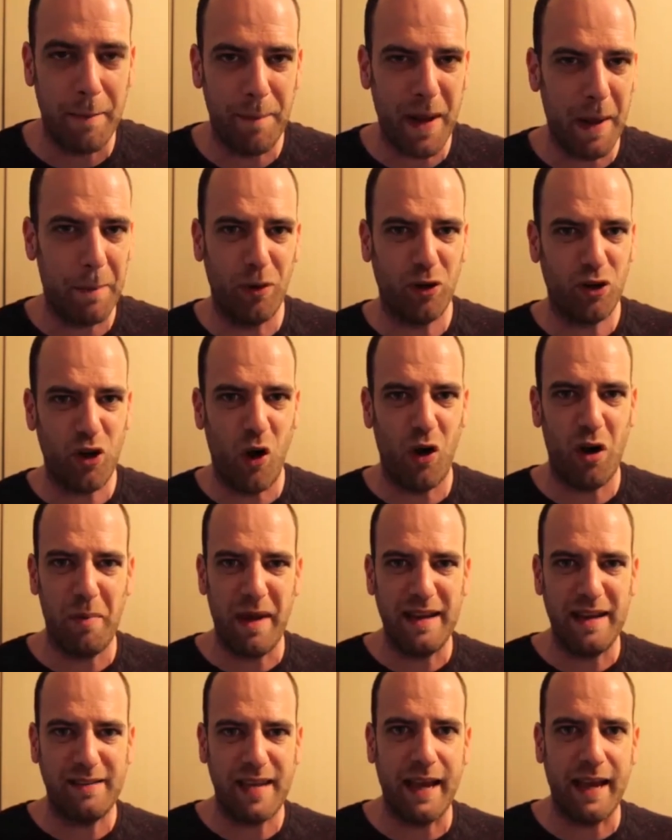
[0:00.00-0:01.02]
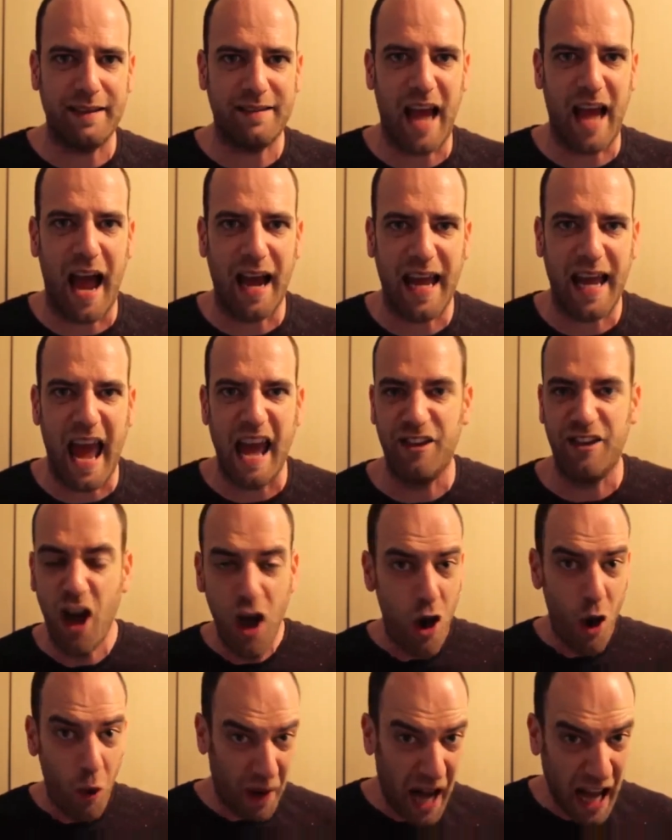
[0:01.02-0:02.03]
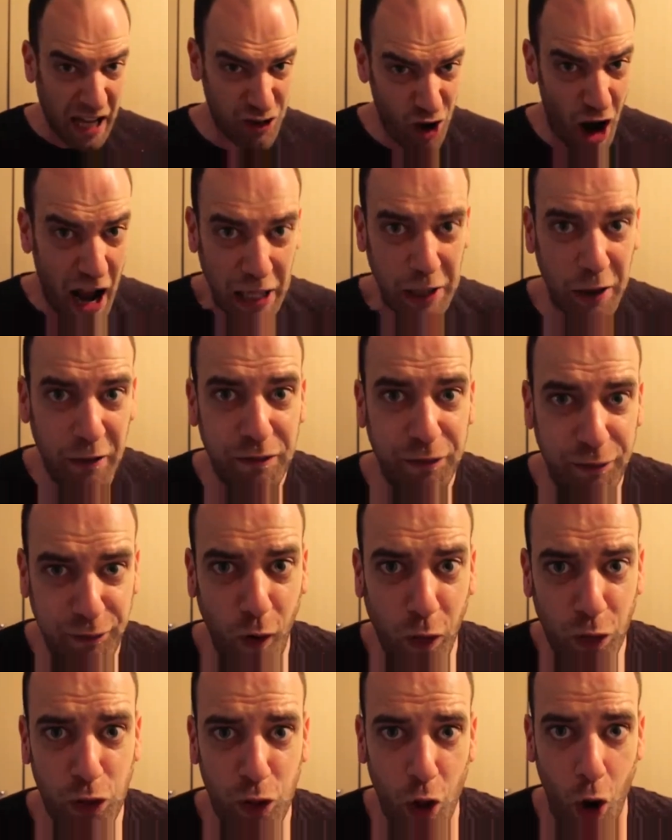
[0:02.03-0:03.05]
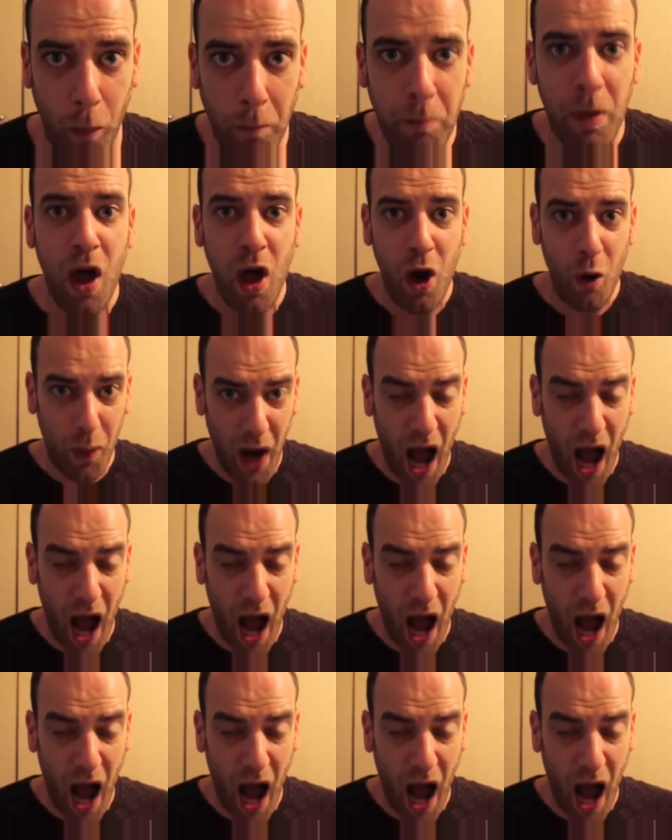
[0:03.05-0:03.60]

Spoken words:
and people calling me tic-tac head. When I try and confront them,